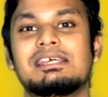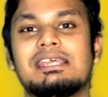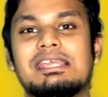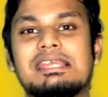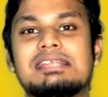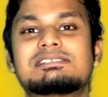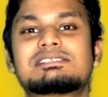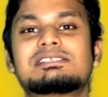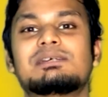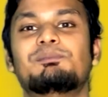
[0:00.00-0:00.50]

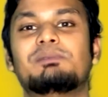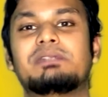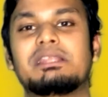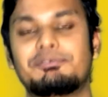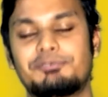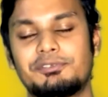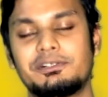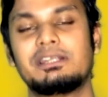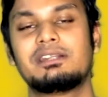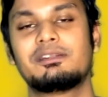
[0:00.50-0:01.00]
in some
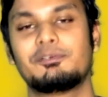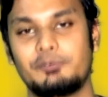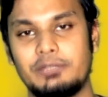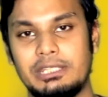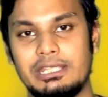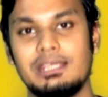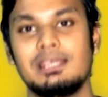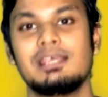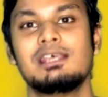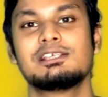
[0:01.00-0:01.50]
different
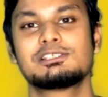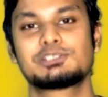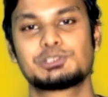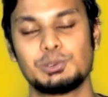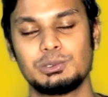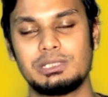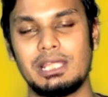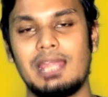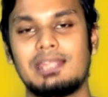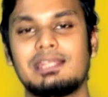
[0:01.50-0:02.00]
way
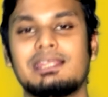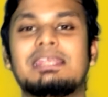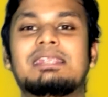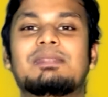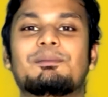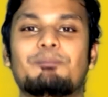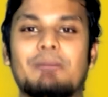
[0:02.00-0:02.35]
so that it